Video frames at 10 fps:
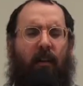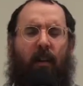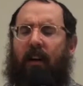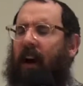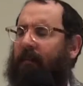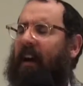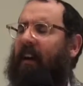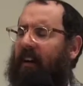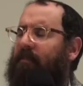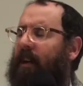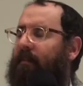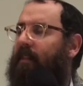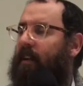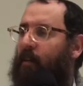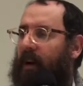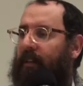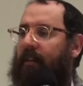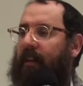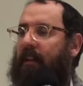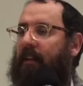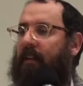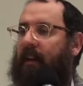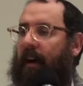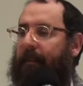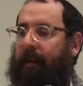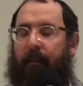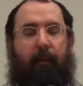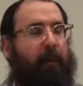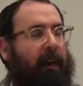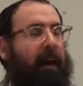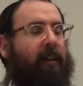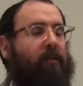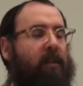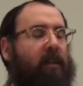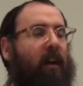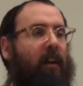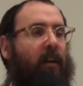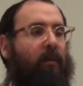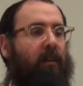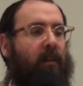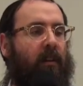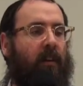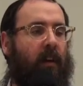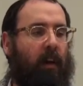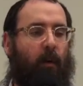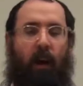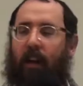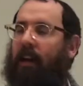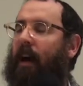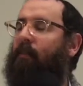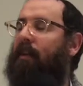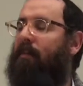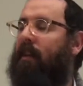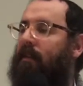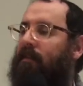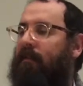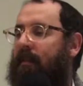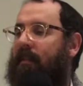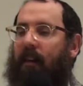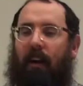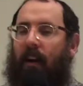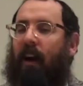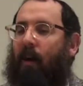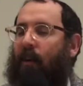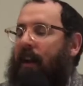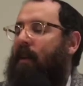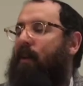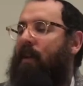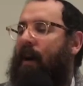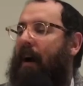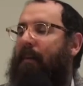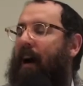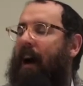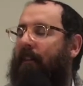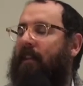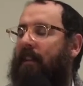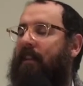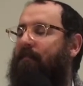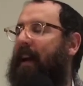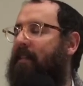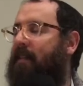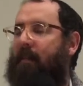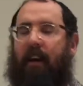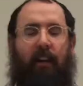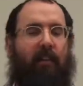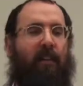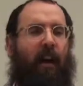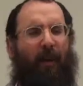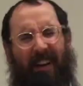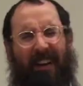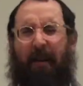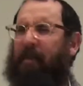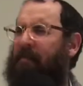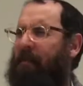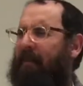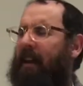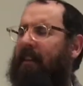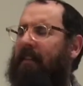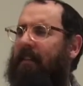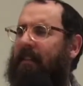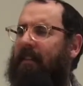Look, I've become very wealthy. I'm a big actress in Hollywood. Why don't you come with me? I want to hear where you are, but I have to leave back to America tonight. Why don't you come on my plane?